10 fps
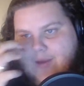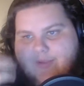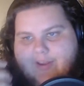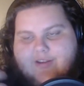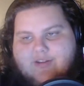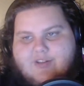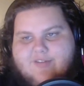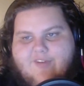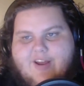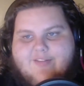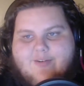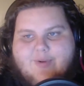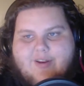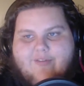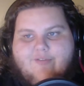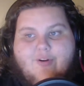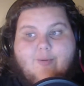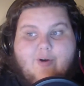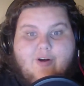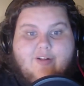because she finds a reading for a
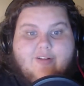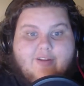ball.